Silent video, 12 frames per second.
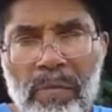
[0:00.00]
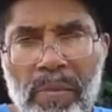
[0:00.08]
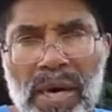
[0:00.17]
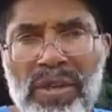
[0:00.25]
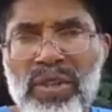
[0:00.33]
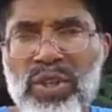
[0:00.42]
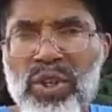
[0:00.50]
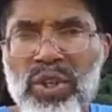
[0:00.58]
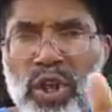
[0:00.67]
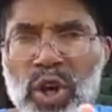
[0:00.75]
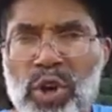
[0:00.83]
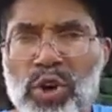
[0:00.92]
But the
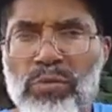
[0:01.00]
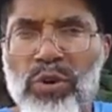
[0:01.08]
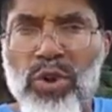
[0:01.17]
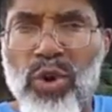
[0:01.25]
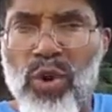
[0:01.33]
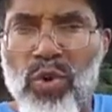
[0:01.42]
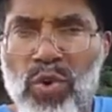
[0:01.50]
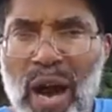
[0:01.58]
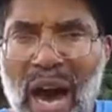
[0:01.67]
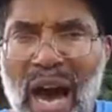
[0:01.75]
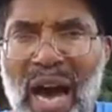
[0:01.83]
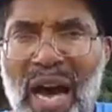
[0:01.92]
term
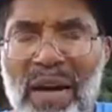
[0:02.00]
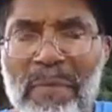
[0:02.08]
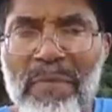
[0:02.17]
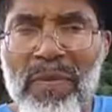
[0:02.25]
Torah